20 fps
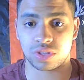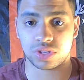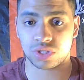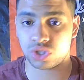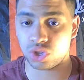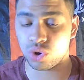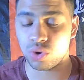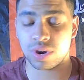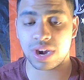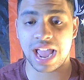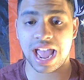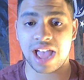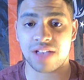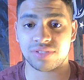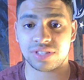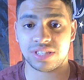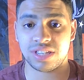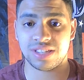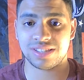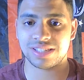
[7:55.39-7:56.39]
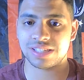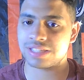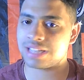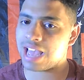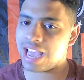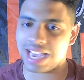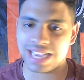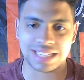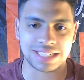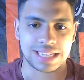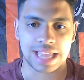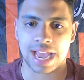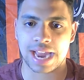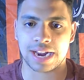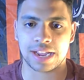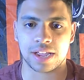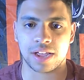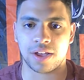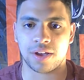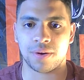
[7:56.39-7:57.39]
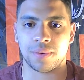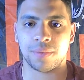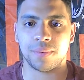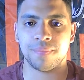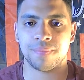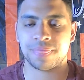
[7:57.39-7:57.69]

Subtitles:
2.5 seasons, he's got to go.